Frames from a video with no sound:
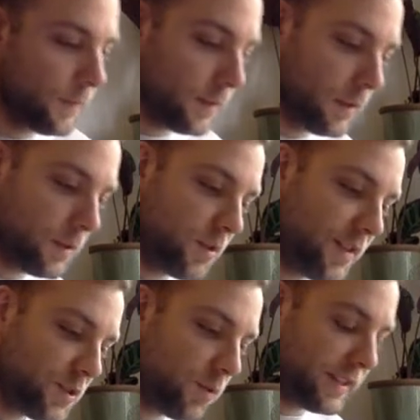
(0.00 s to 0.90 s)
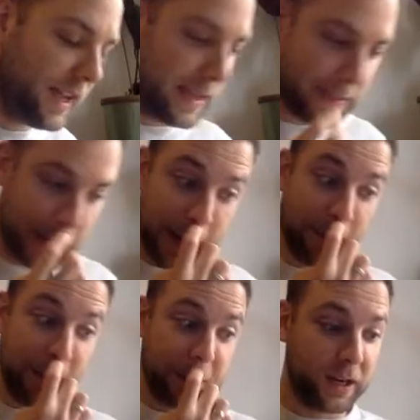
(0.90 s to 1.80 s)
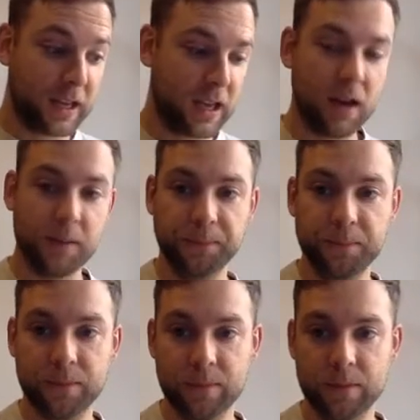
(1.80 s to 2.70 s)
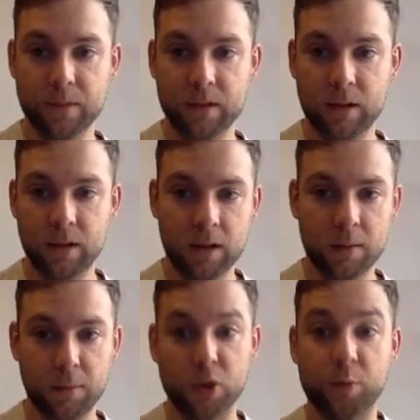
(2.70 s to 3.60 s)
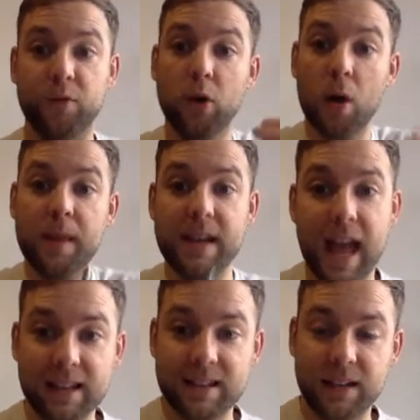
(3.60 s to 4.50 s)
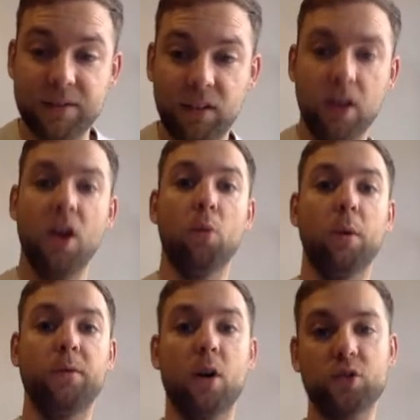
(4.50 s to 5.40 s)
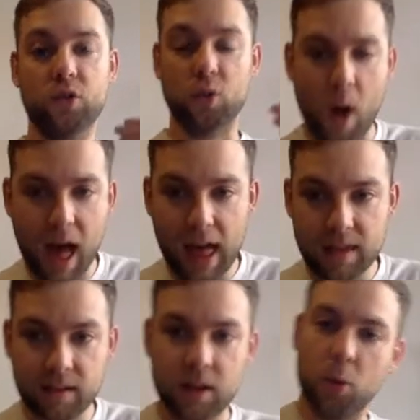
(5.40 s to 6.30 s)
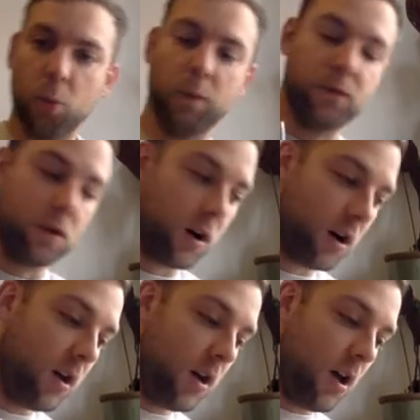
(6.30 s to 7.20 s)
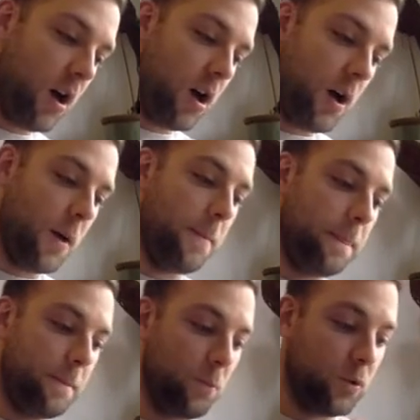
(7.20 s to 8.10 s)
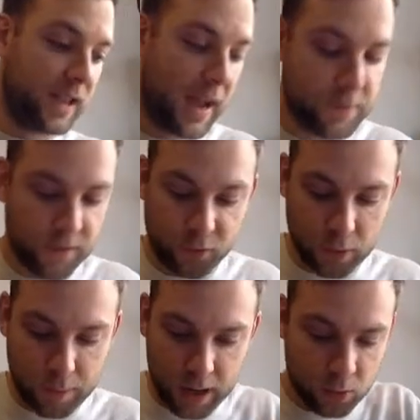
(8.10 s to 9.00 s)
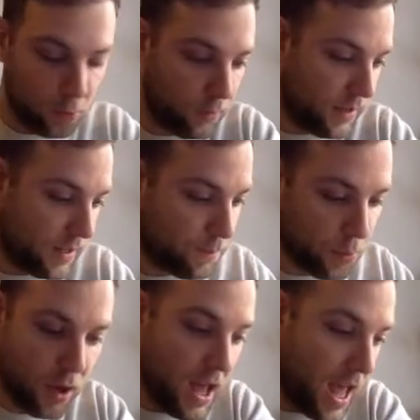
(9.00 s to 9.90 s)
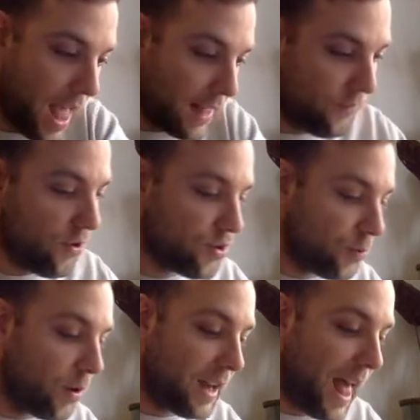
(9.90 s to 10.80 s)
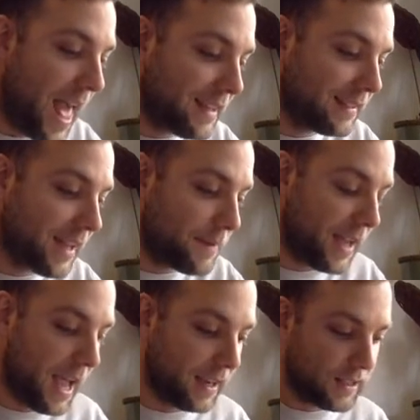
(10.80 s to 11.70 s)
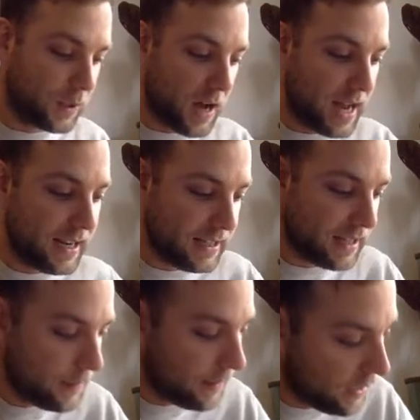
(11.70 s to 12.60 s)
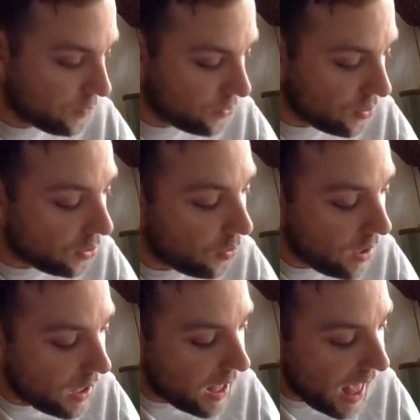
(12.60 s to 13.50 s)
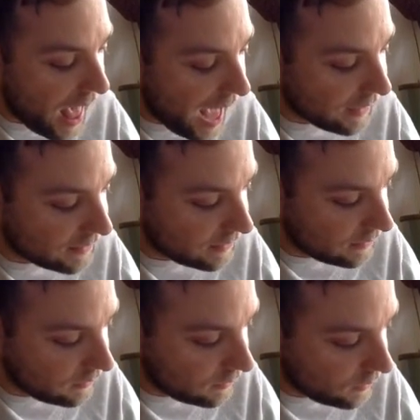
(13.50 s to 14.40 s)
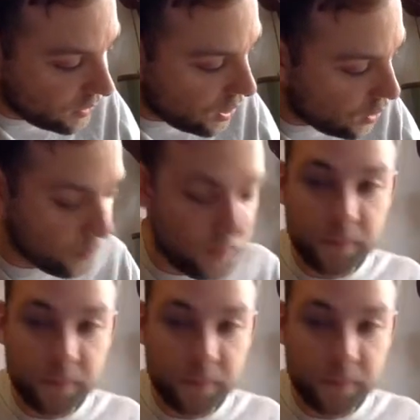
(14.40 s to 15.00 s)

So this one's here is a little bit trickier because we've got the negatives, we've got squareds, we've got, we're timesing through by all of these, but first one, x times x squared is going to be equal to x cubed.